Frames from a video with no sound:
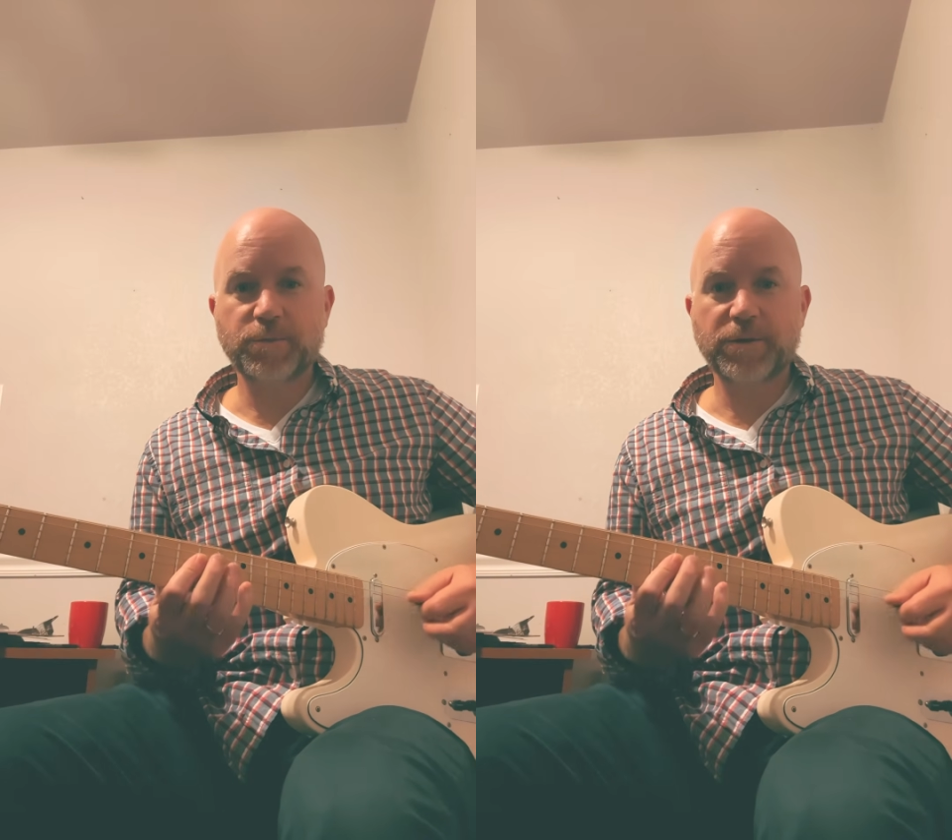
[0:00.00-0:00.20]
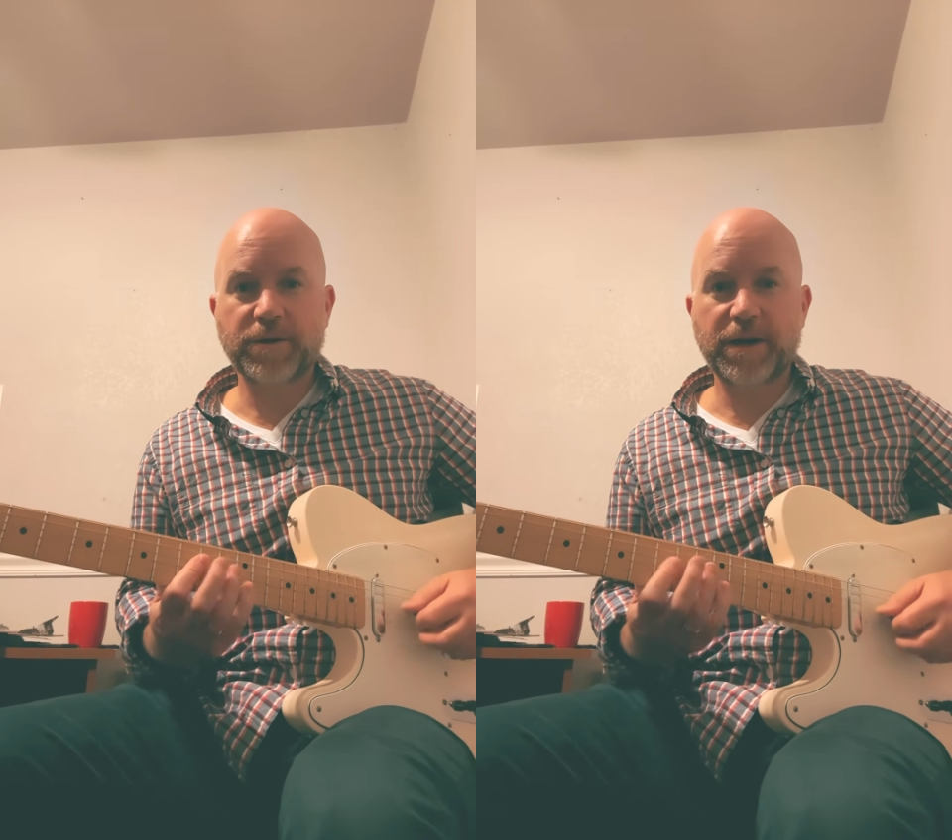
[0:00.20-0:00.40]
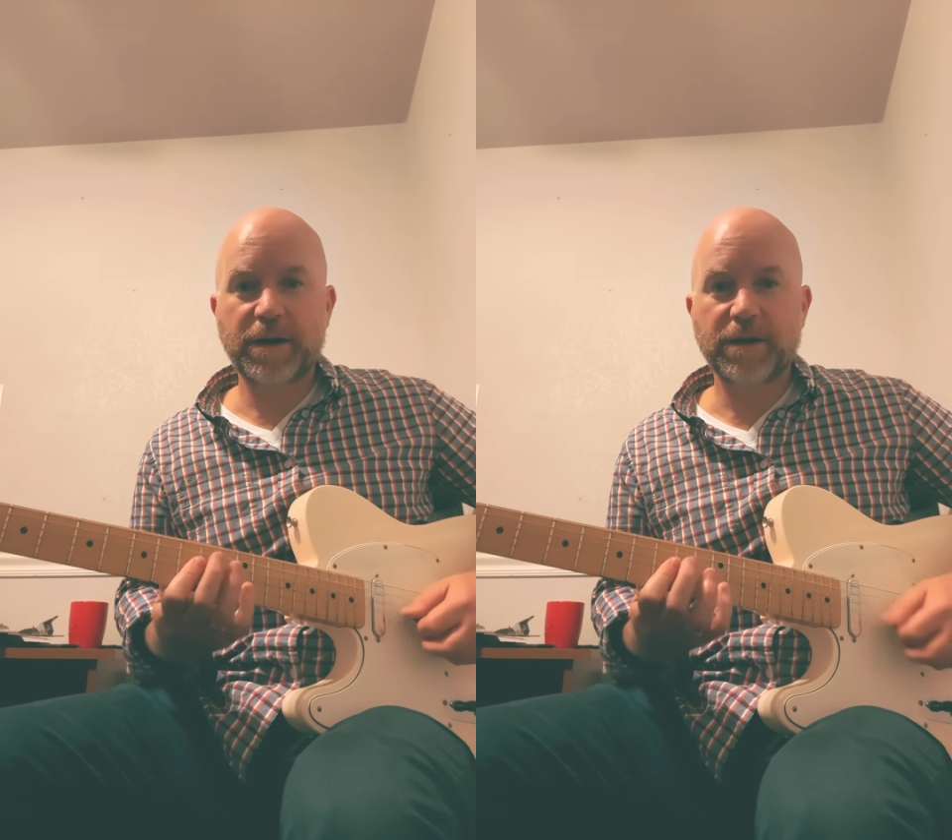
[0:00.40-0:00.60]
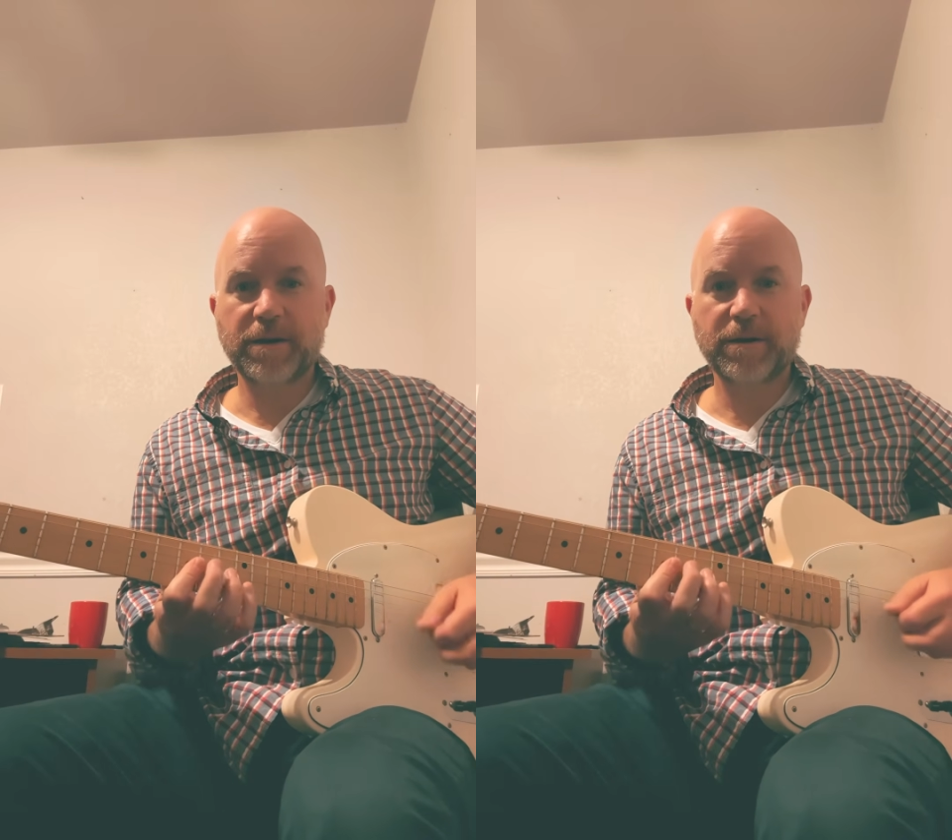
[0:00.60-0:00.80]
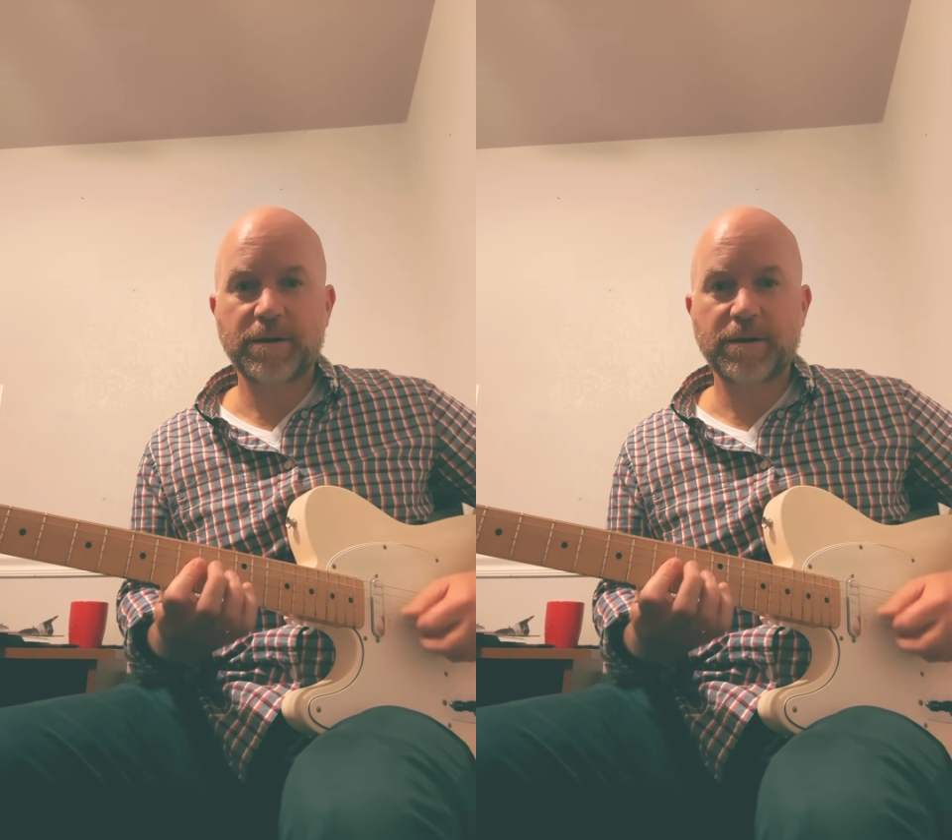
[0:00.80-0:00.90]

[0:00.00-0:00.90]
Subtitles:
one right here.